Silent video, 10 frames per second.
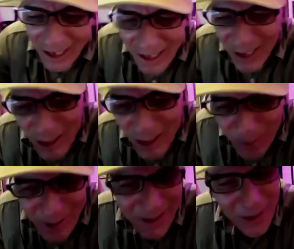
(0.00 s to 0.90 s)
need the
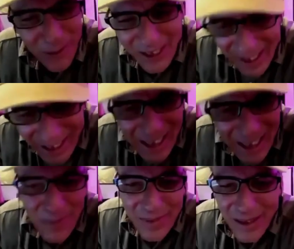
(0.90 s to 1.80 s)
cops. We need
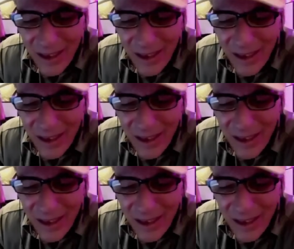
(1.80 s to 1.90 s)
them.